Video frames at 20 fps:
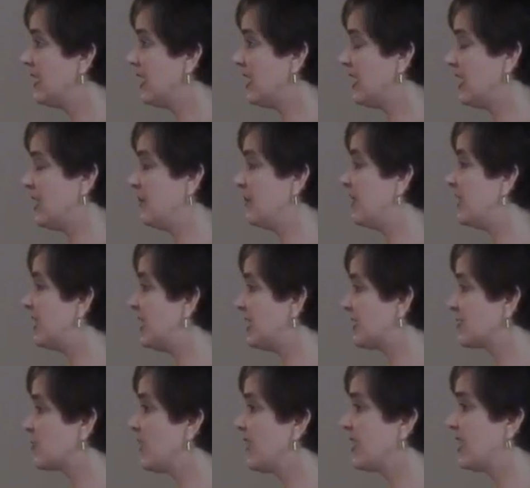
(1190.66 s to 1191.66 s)
um, it
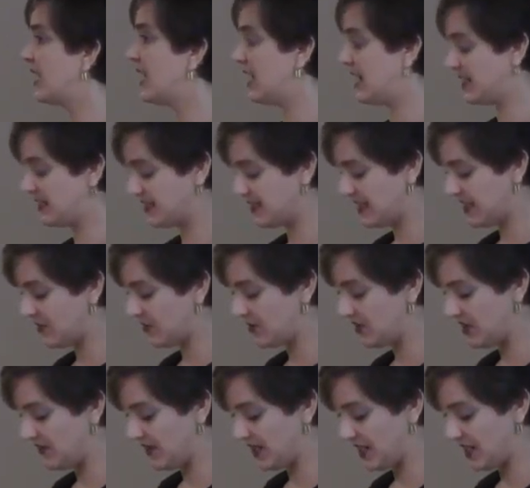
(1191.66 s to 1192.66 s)
has quite a high standard
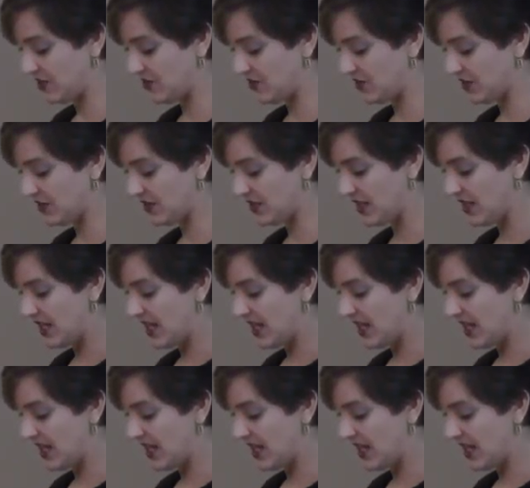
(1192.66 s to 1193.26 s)
deviation.